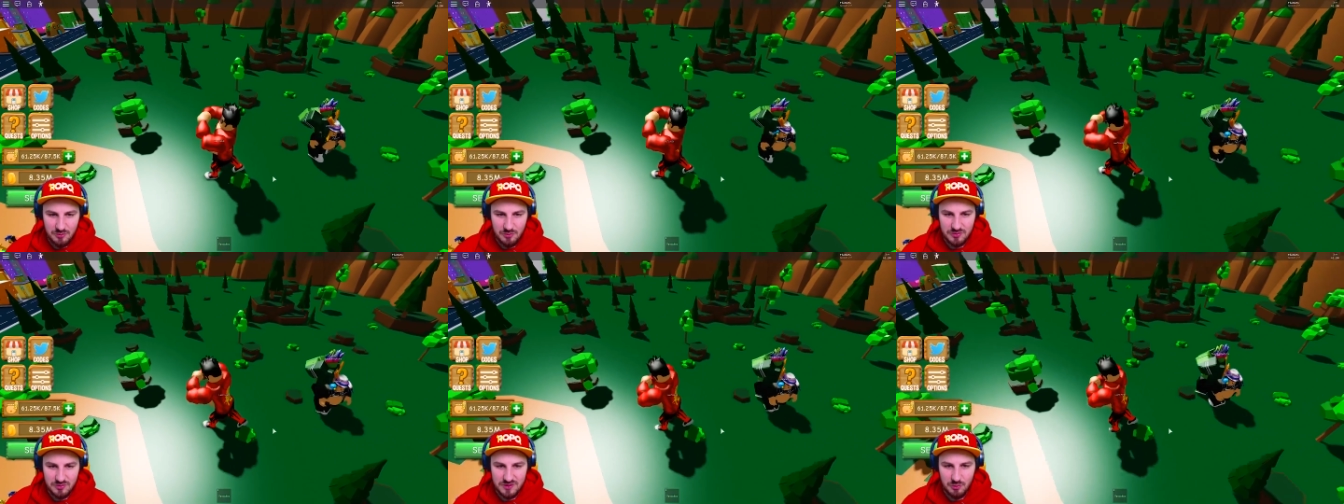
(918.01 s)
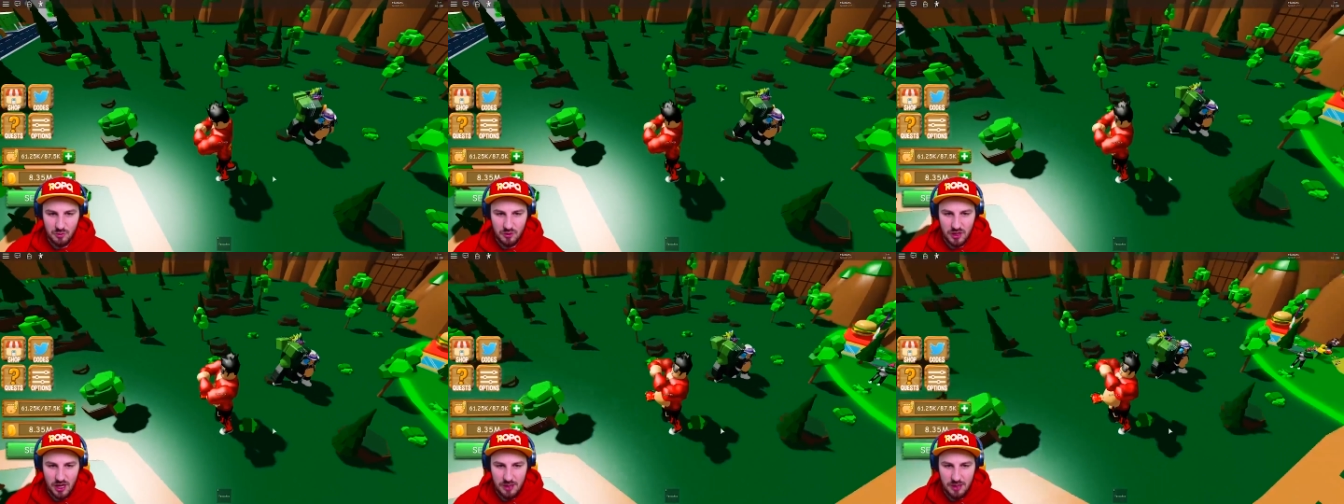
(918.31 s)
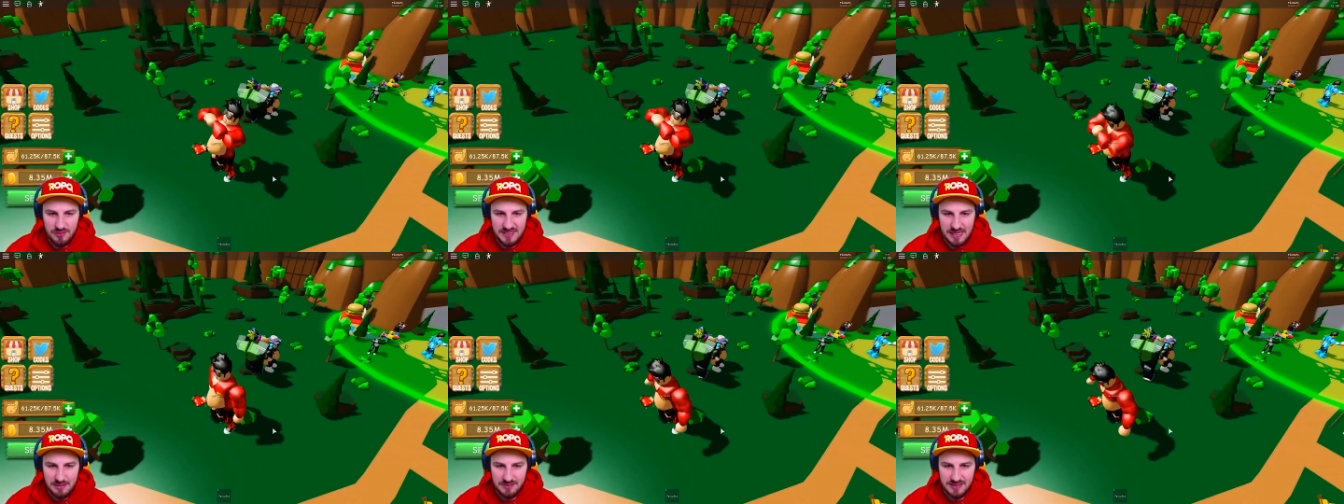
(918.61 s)
The, the one
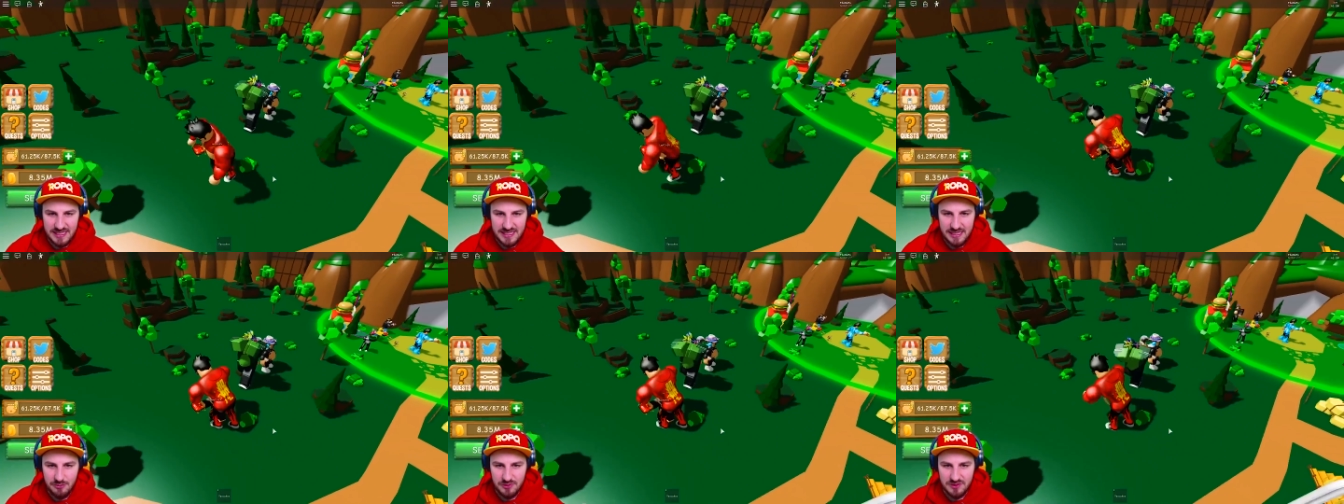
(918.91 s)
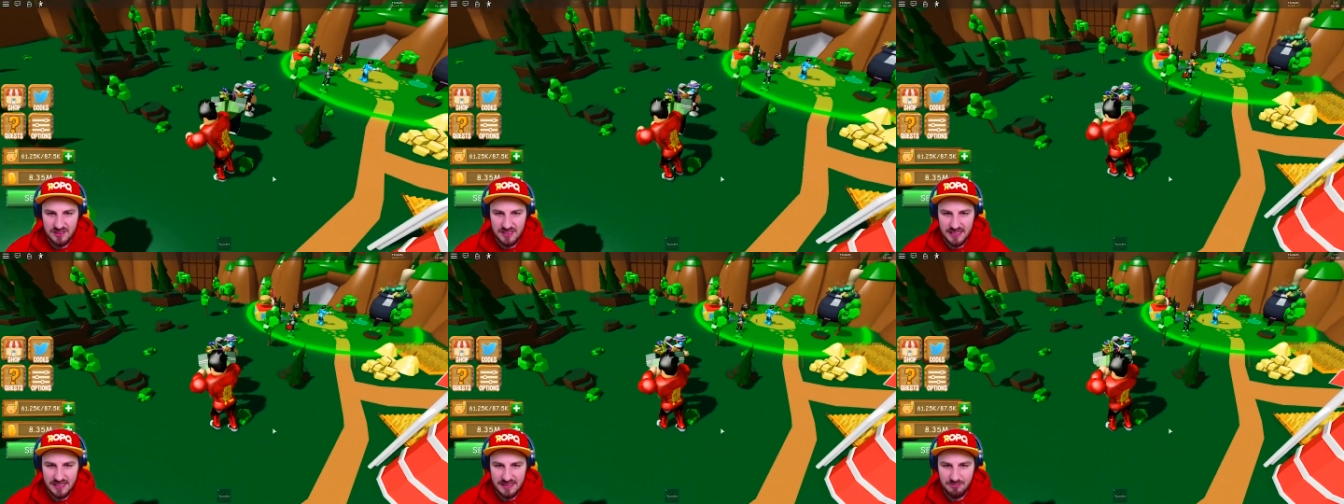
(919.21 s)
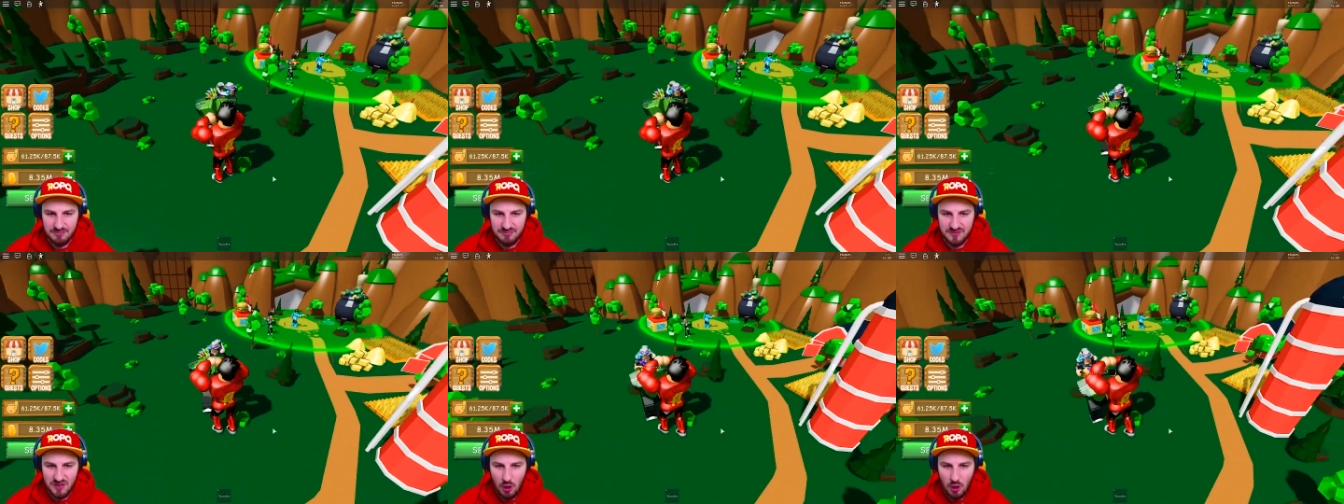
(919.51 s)
I was able to eat was
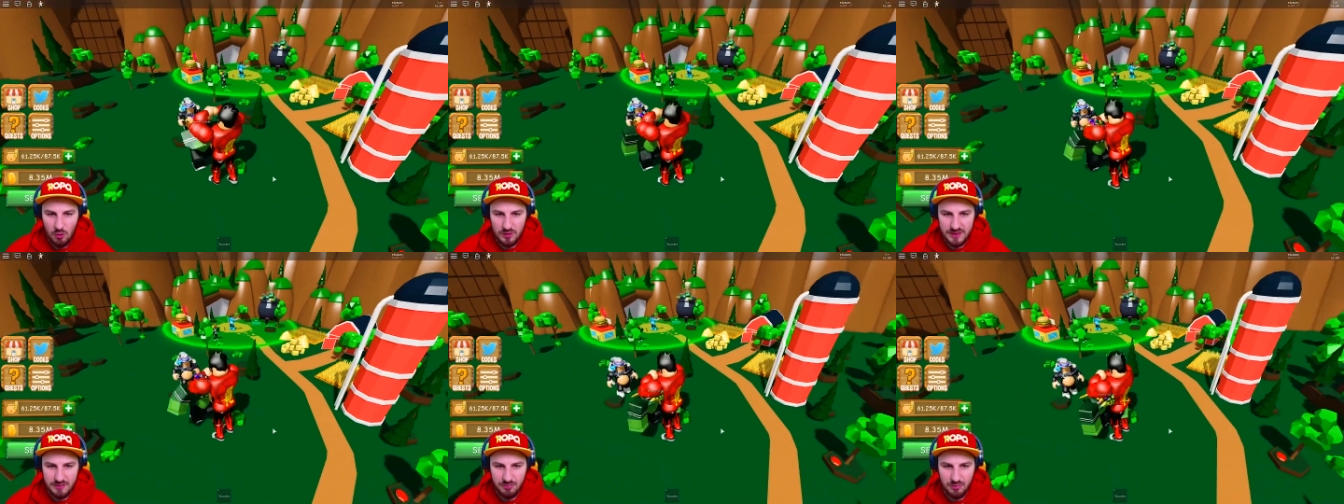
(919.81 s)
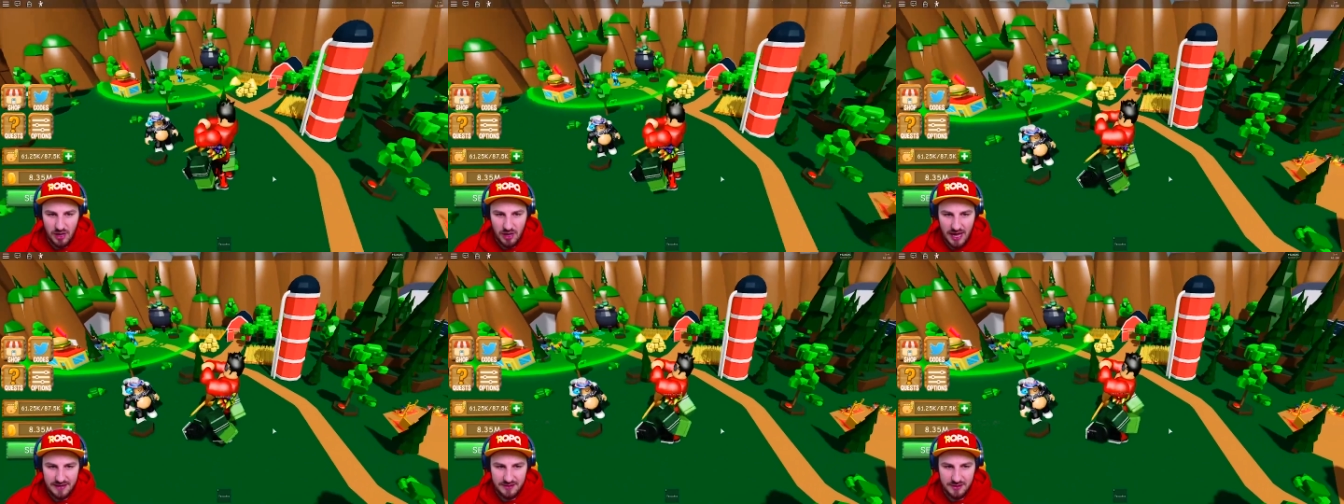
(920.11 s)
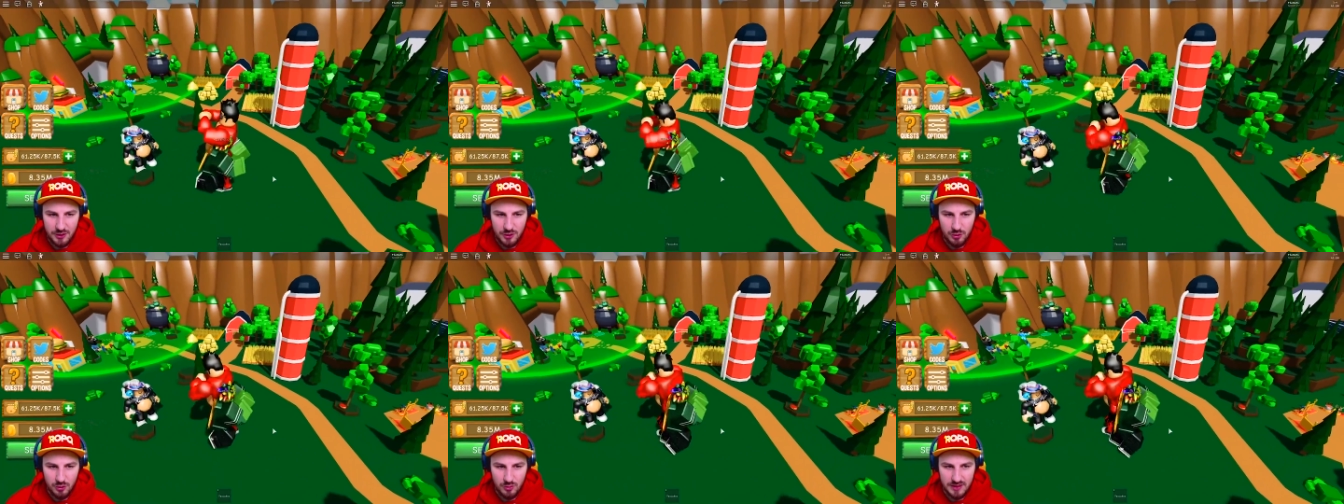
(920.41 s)
like totally
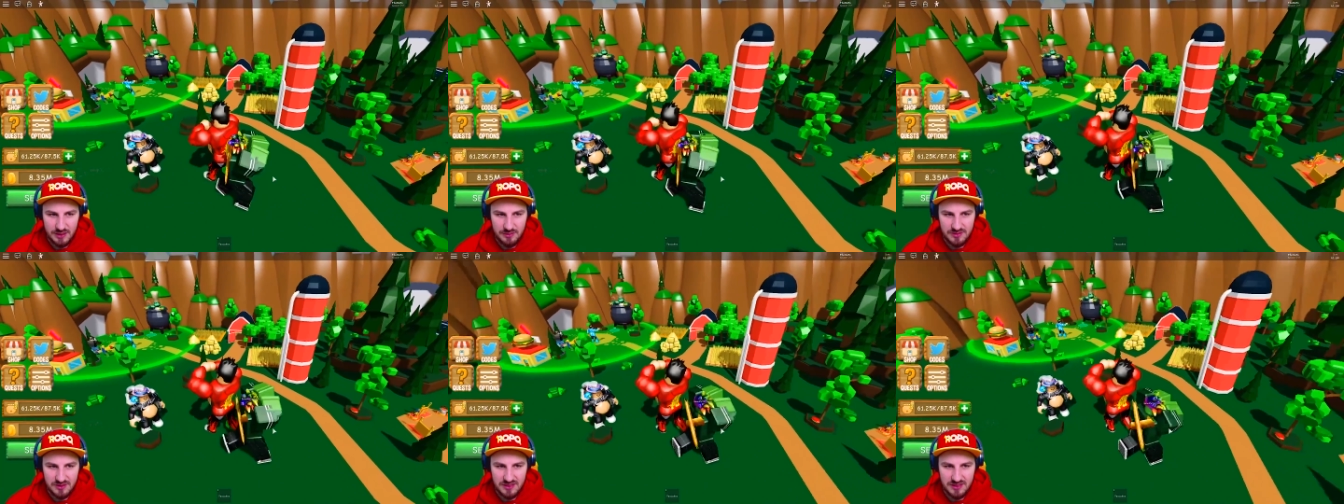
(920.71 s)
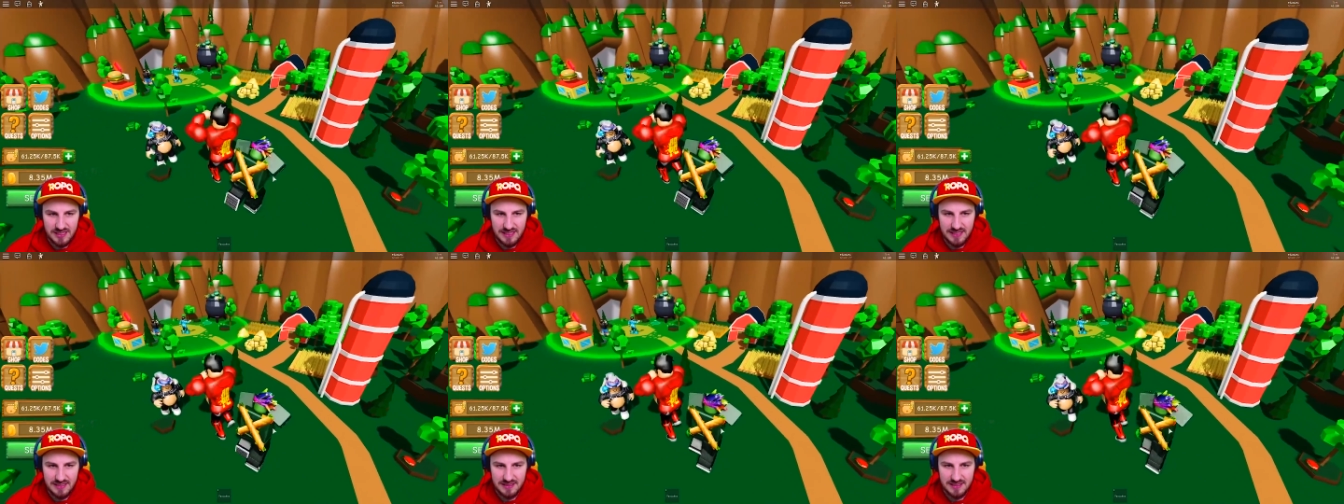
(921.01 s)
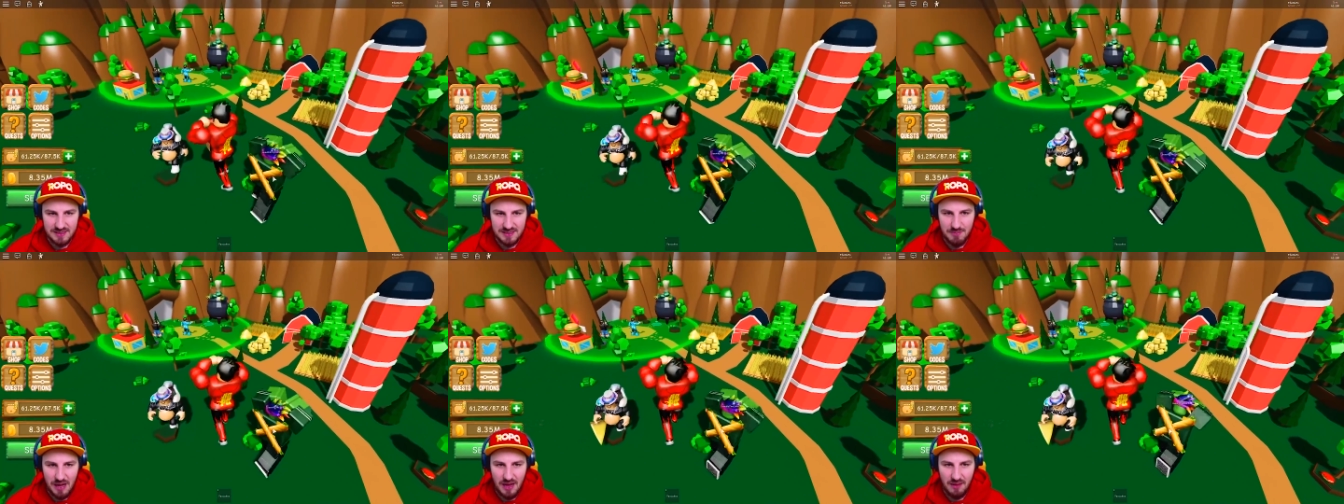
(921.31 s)
brand new and he was only a
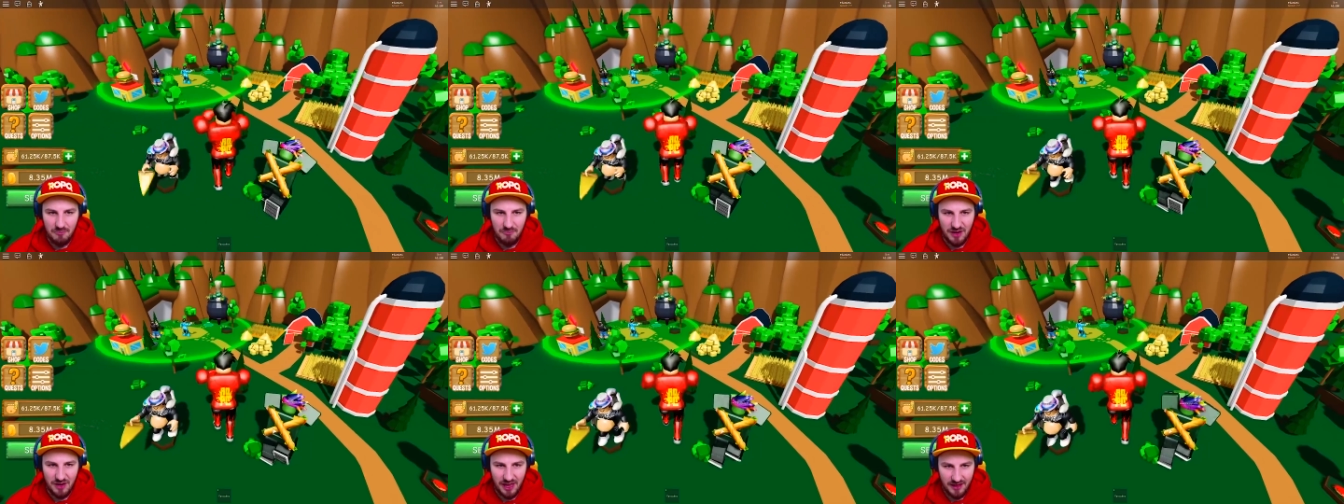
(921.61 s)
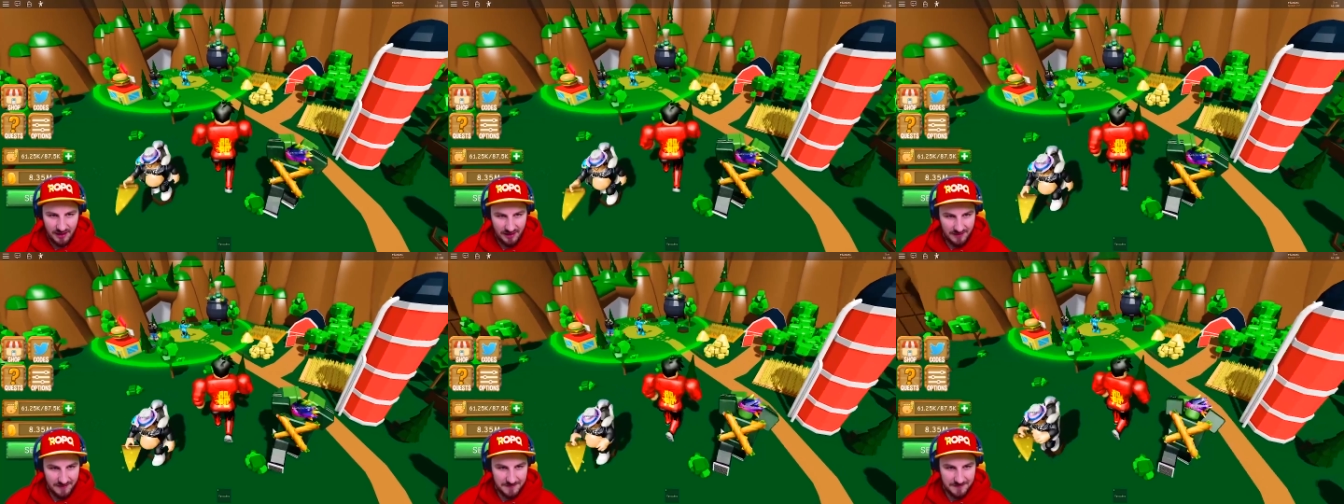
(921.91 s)
little small. Blah.